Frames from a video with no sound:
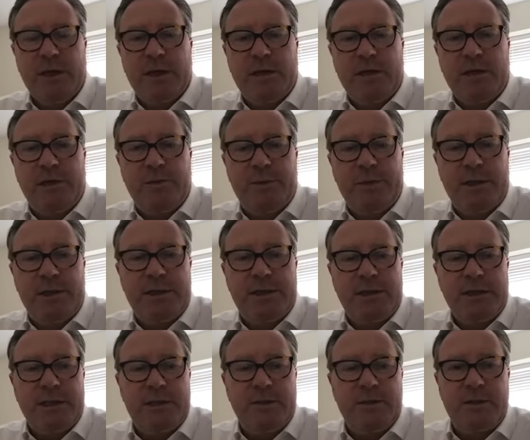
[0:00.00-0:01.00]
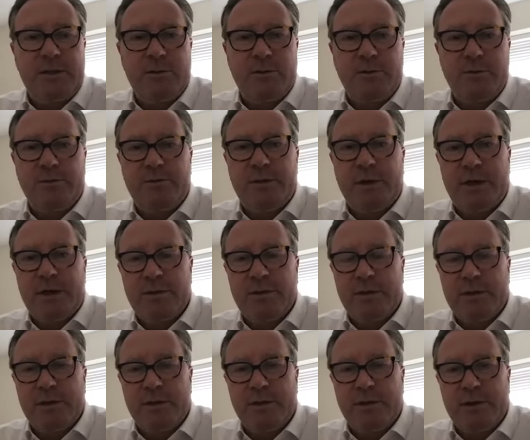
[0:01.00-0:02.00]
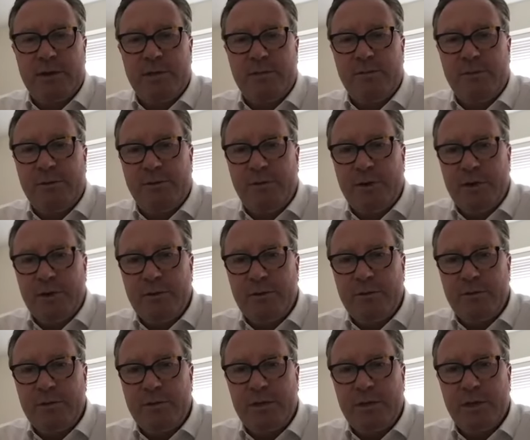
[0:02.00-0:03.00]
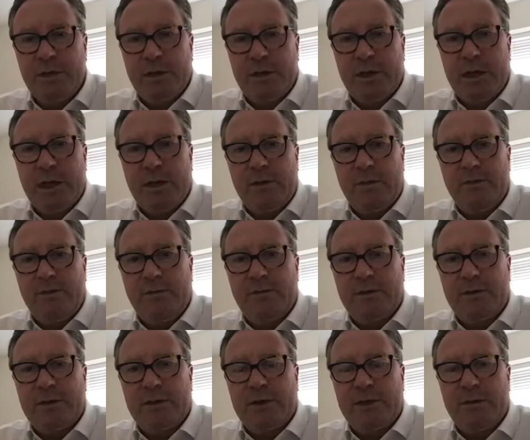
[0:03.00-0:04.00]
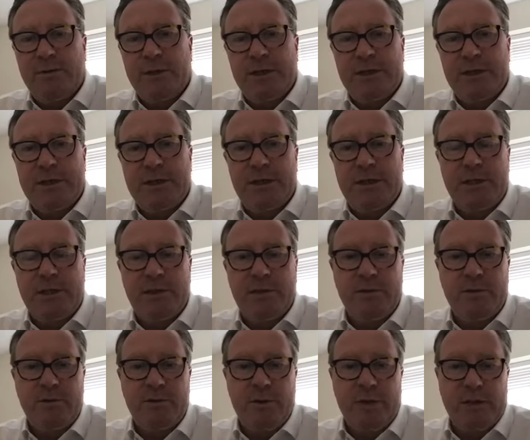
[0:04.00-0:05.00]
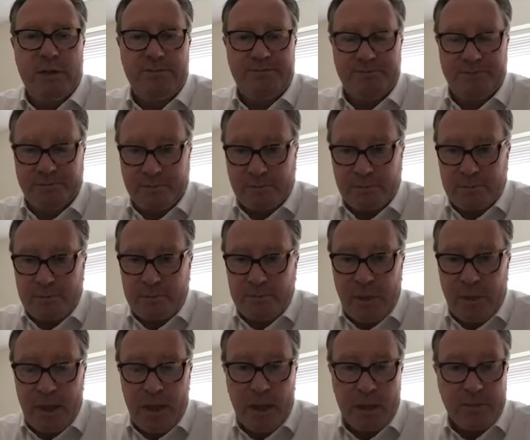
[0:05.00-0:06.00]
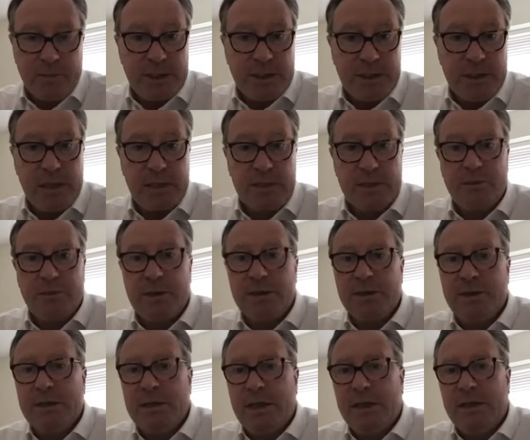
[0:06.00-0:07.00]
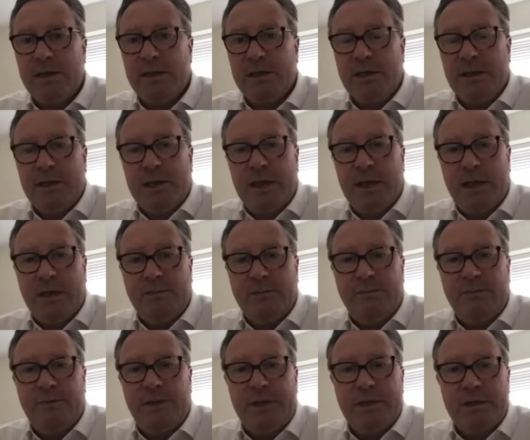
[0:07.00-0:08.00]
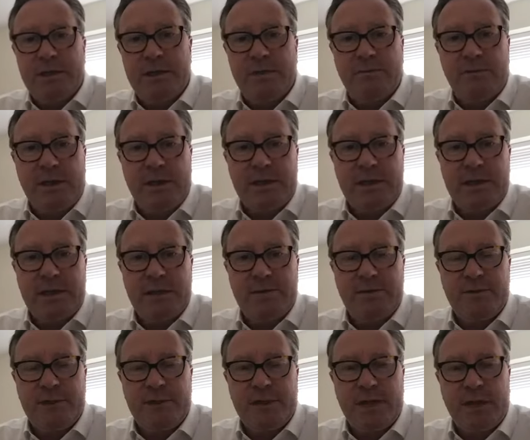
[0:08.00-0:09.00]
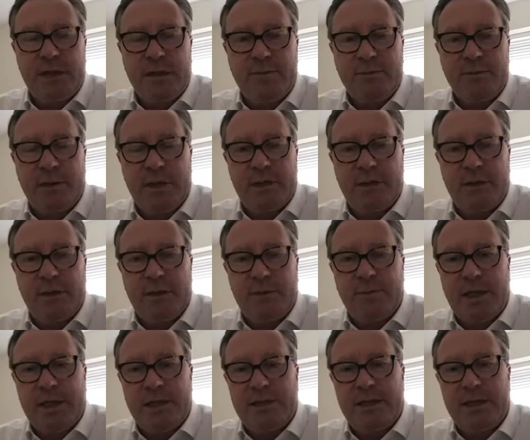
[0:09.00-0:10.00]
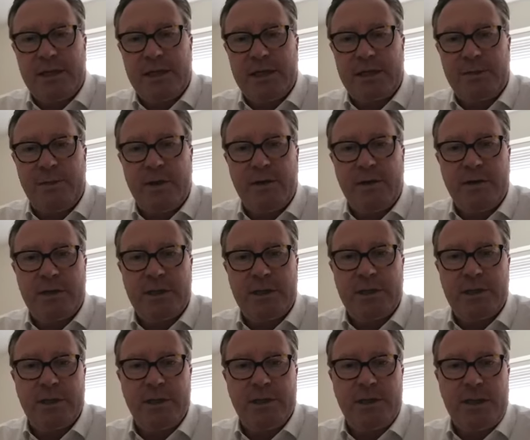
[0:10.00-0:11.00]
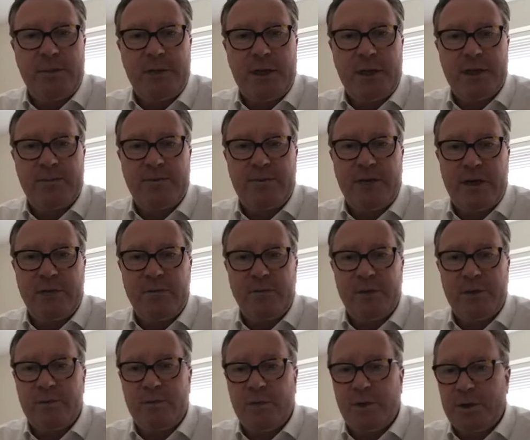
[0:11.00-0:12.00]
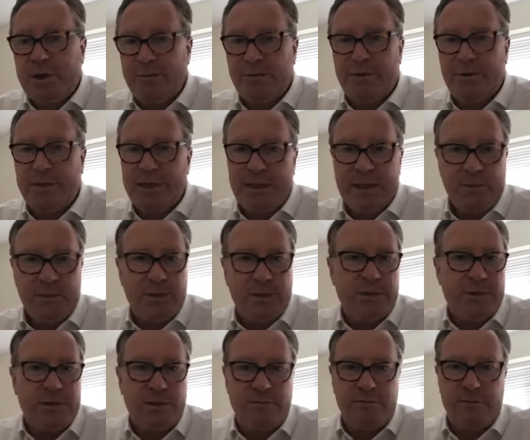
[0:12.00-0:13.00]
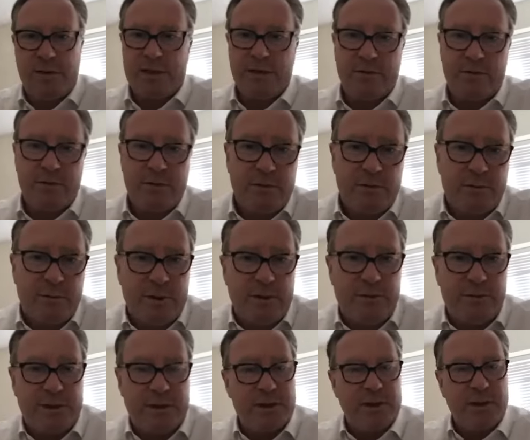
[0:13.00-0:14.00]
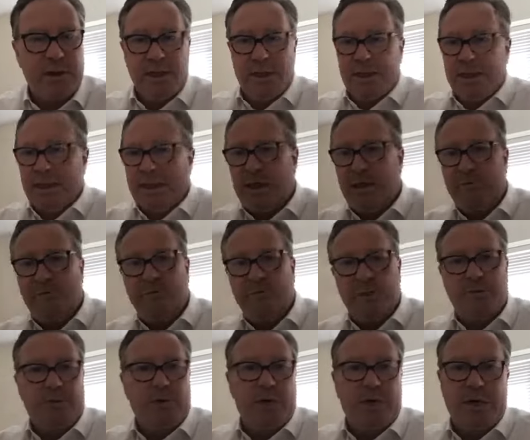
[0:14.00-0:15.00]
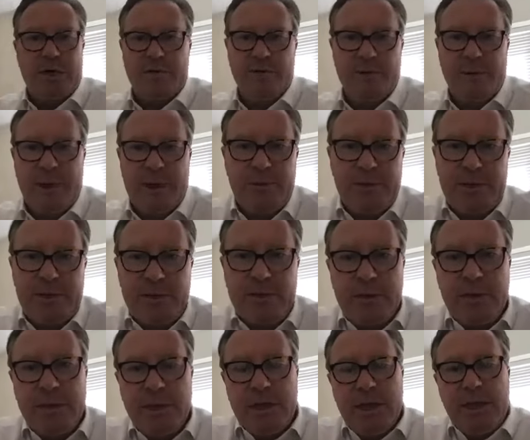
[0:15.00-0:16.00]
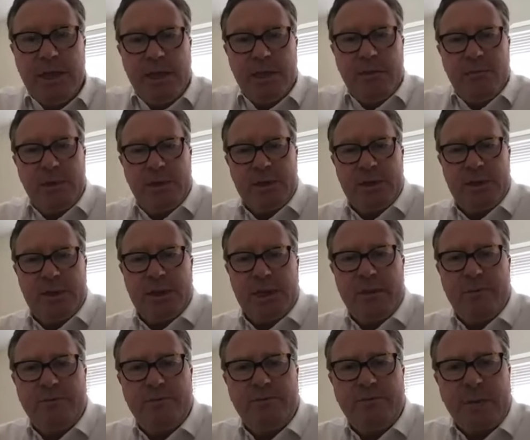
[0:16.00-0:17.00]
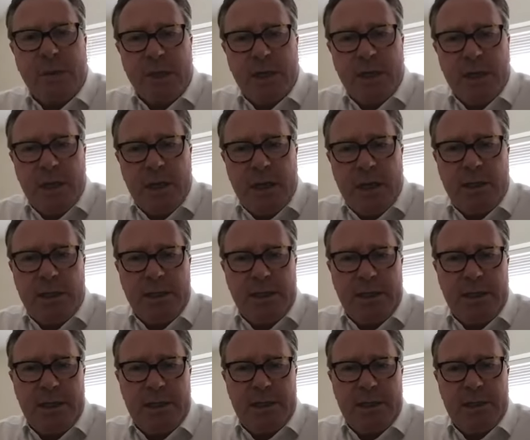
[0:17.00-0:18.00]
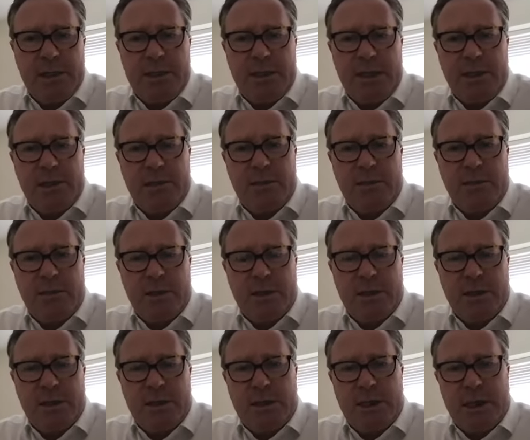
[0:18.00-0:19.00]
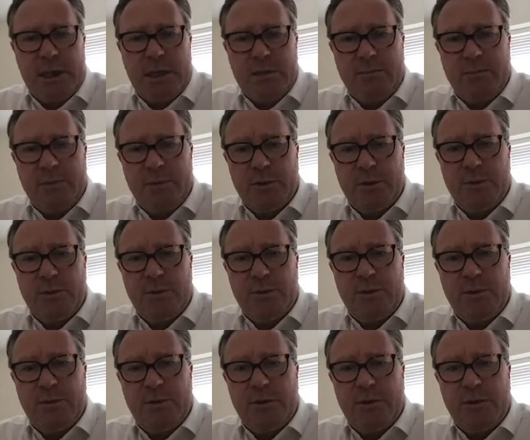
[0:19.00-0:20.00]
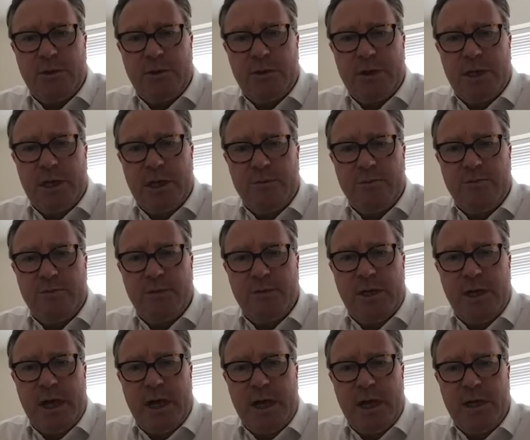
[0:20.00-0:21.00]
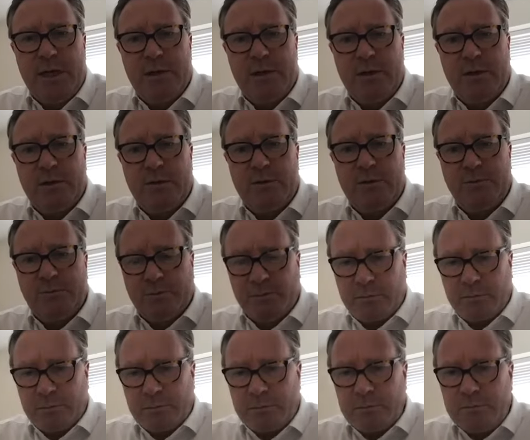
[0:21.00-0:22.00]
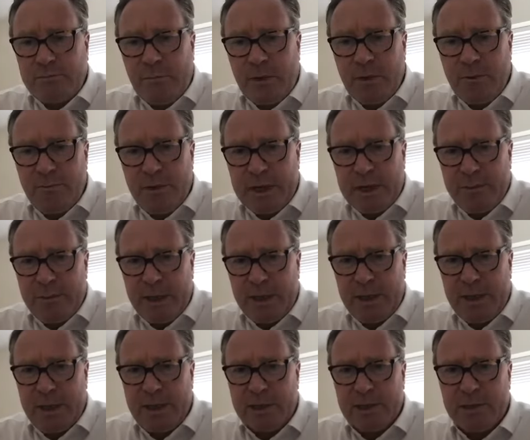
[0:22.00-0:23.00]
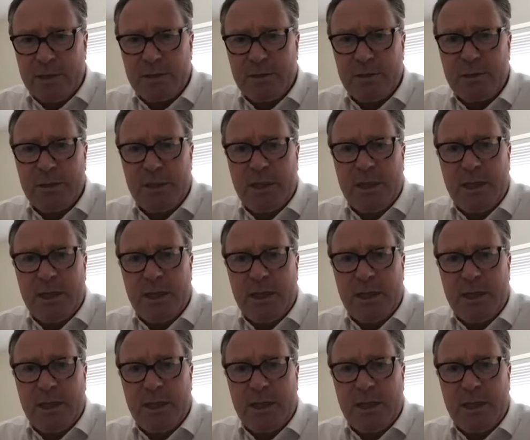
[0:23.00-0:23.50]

the ability to sort of look at reviews. We've got the ability to and discuss with friends and relatives about any experiences that they might have had with whatever it is, whether it's a restaurant, whether it's a product from Amazon. But I think it's essential that you should rely on recommendation